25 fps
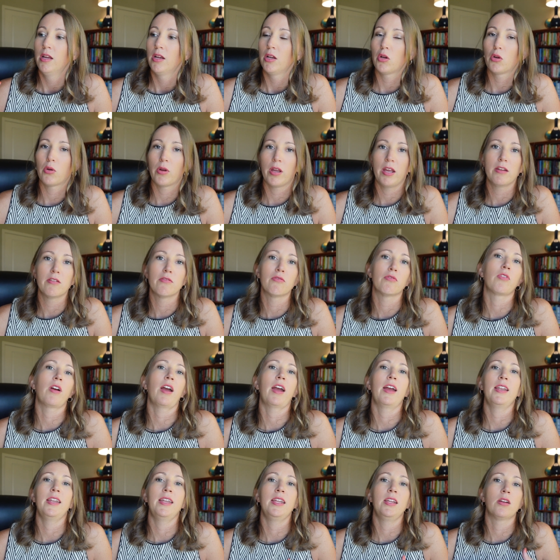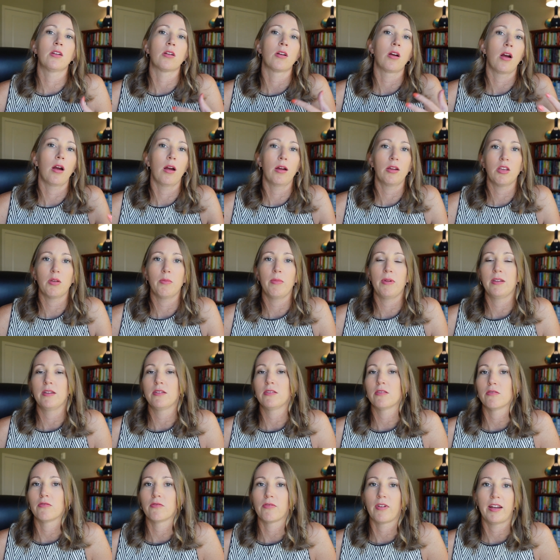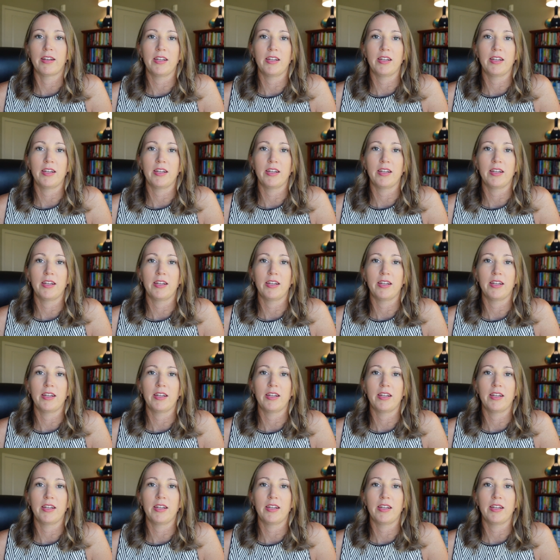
creative writing or argumentative